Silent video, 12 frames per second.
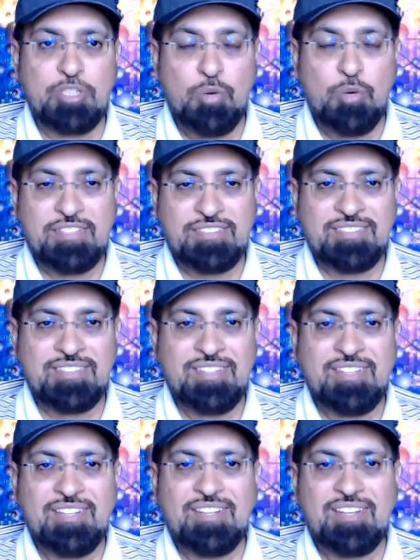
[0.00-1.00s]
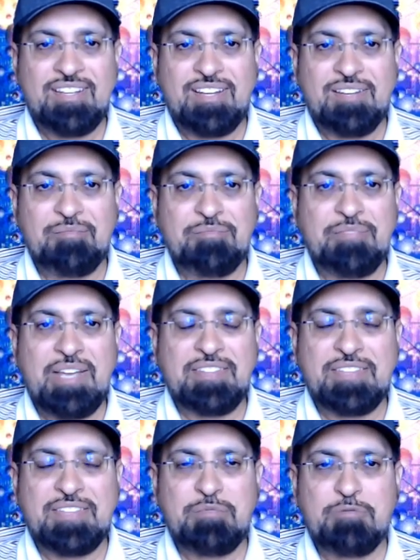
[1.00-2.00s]
US, and
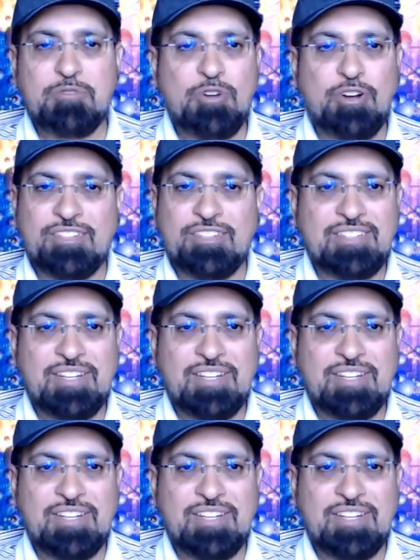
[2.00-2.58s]
then we've got